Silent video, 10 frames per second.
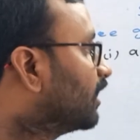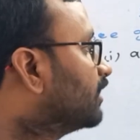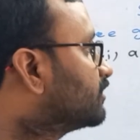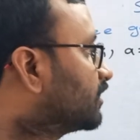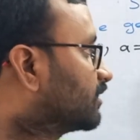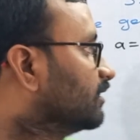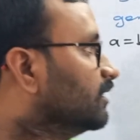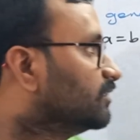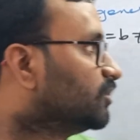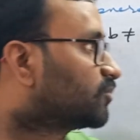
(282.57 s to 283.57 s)
and check
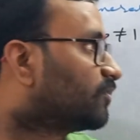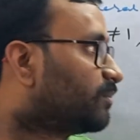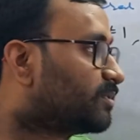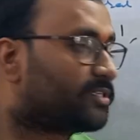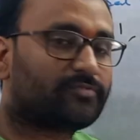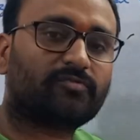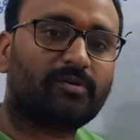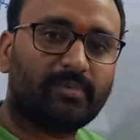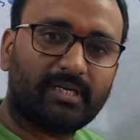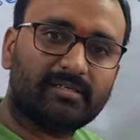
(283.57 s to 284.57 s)
g square plus f
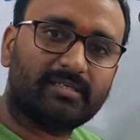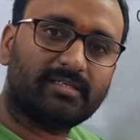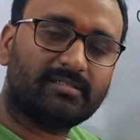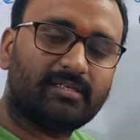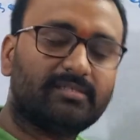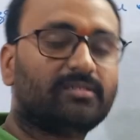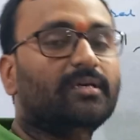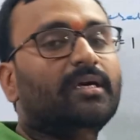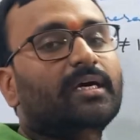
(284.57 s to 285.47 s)
square minus ac is